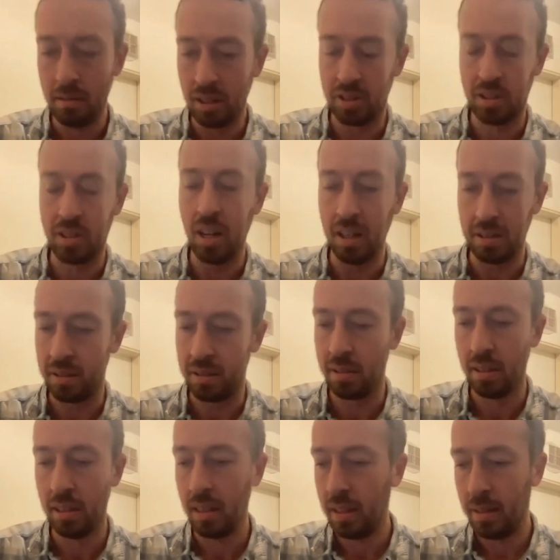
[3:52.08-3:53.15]

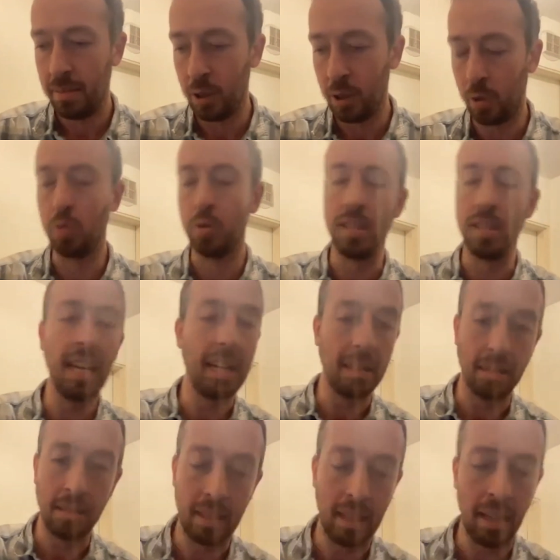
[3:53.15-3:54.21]
discuss the
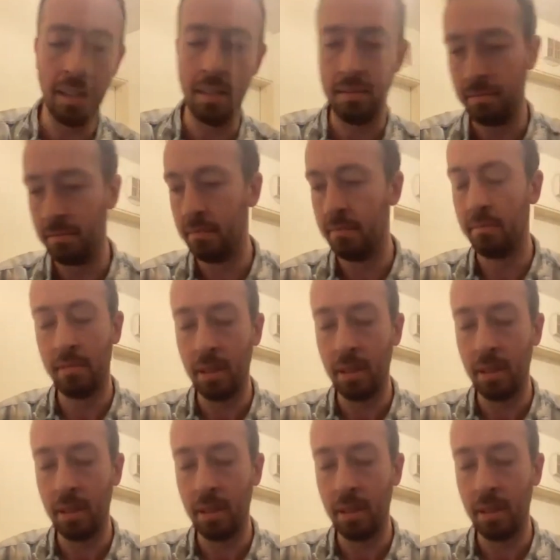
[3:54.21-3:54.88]
Crusades and,